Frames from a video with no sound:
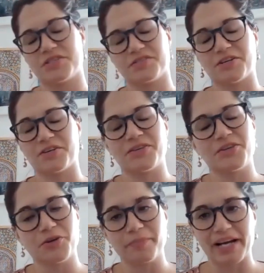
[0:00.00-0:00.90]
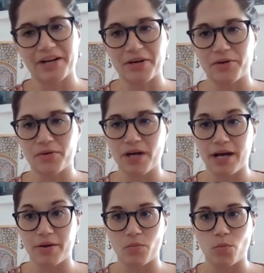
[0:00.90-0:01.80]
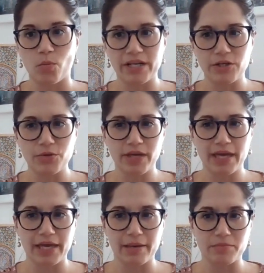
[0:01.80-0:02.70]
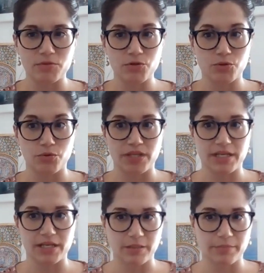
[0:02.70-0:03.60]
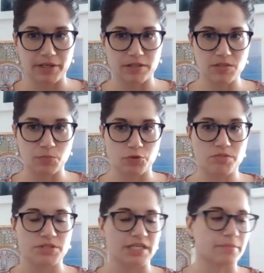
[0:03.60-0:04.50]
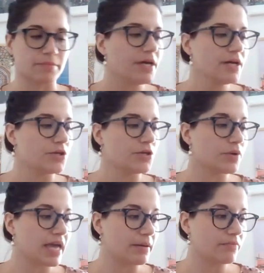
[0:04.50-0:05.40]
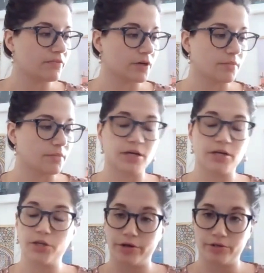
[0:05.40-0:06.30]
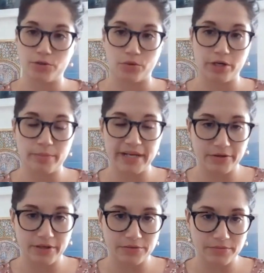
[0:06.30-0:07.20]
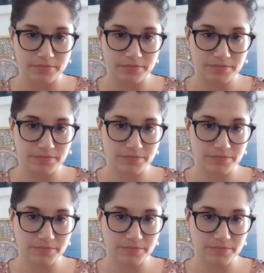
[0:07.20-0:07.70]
first of all, your background? When you came to the Olympic and Sports Museum, you came from a curatorial background?